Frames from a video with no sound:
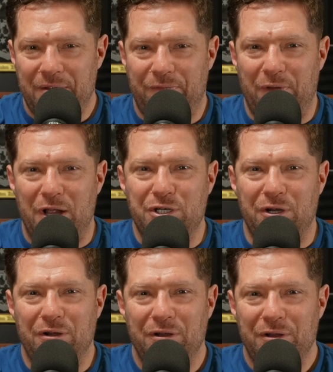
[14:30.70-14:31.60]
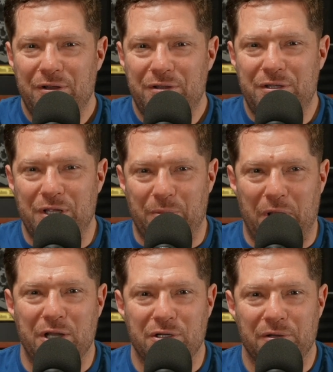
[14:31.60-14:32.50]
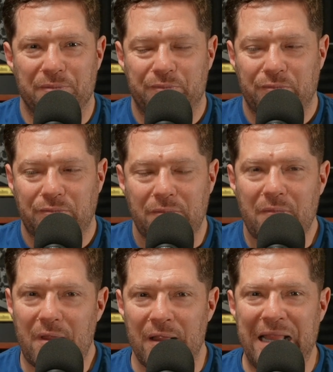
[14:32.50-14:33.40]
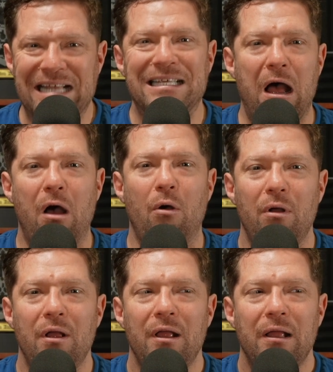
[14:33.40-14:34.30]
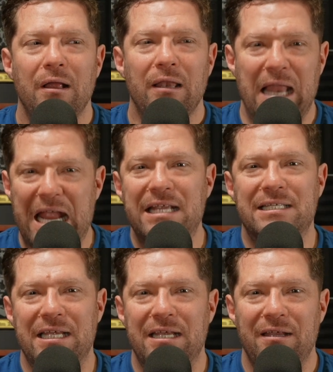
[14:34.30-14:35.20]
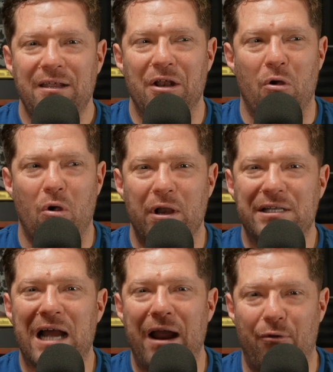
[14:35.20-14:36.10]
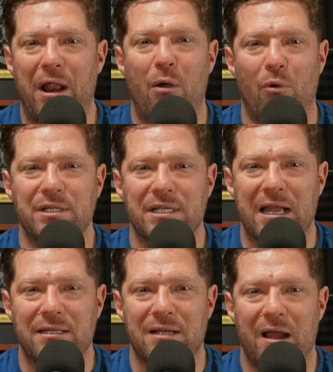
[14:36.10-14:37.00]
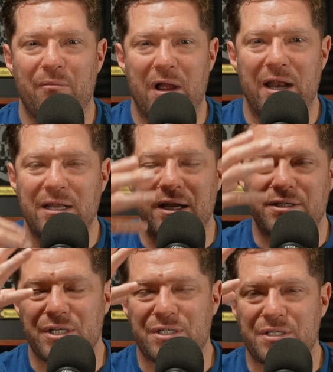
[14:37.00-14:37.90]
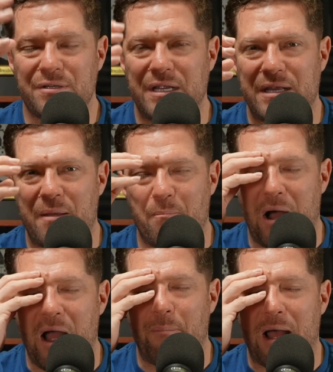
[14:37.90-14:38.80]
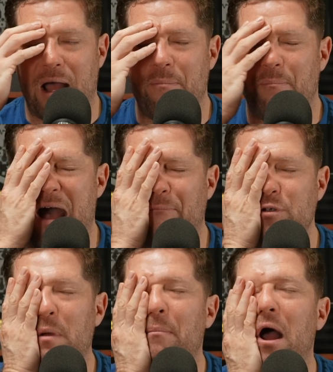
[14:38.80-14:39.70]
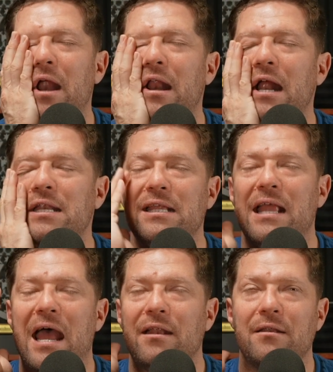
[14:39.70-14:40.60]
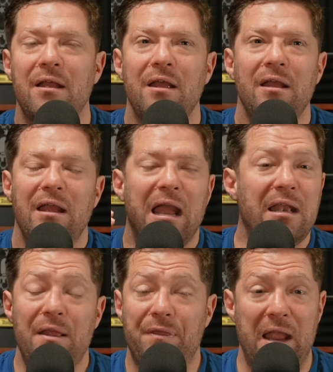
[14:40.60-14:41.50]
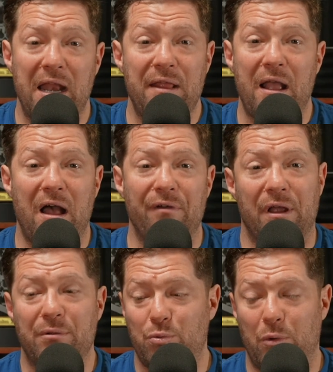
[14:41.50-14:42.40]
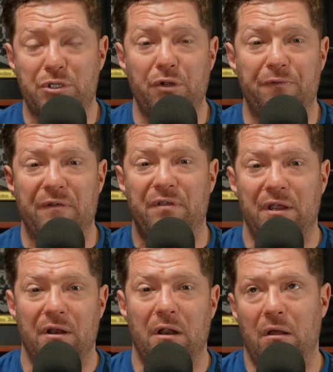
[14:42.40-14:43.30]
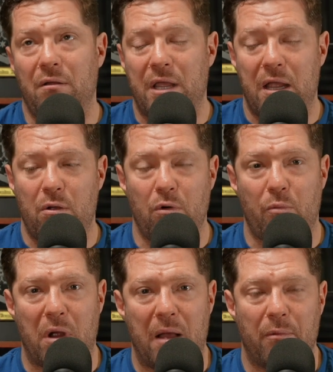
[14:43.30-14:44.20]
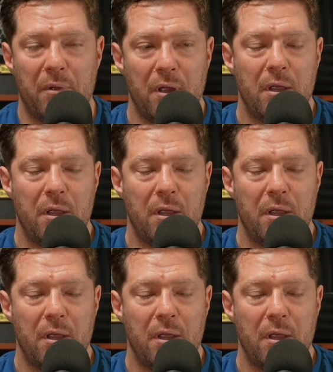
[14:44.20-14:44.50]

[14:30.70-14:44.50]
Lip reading: flusher to the plunger. That's how lazy, you know, or entitled I was at that time, right? It baffles my mind that I did that and didn't think anything of it. What was $250? You know, okay, cool, no problem.